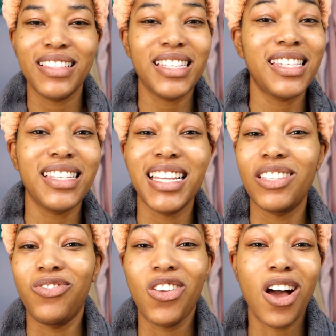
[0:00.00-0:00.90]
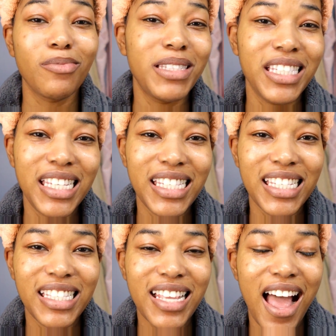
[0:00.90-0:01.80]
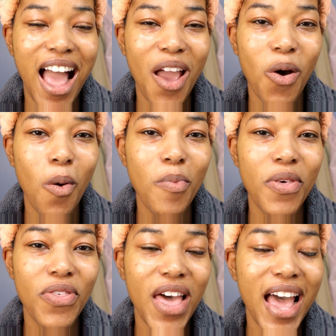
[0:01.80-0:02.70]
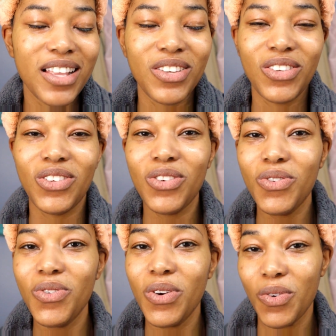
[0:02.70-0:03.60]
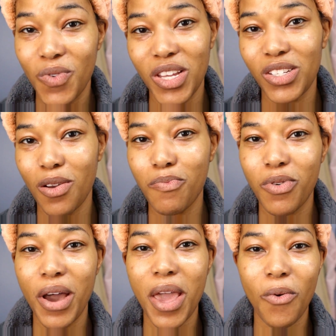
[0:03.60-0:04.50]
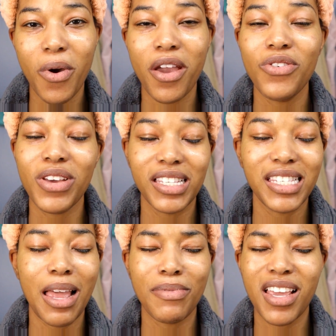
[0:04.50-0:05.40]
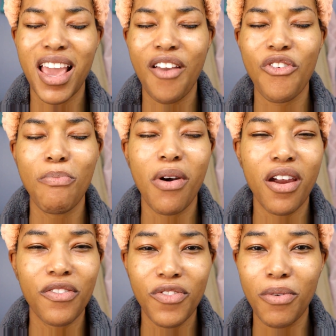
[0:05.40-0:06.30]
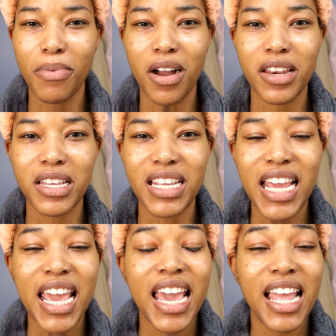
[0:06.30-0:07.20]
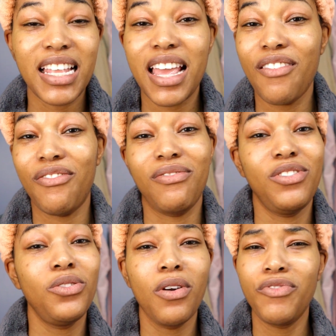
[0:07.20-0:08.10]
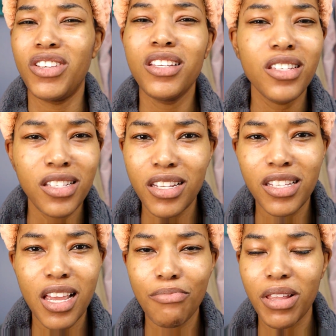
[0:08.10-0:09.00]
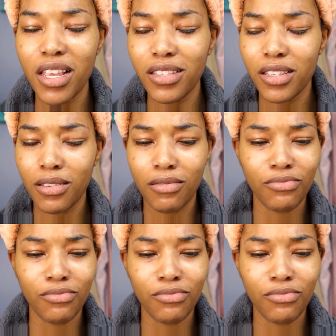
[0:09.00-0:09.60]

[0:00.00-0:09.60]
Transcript: listen it's vlogmas season i hope that you reach a point where you accept every part of your body and if you know if changes need to take place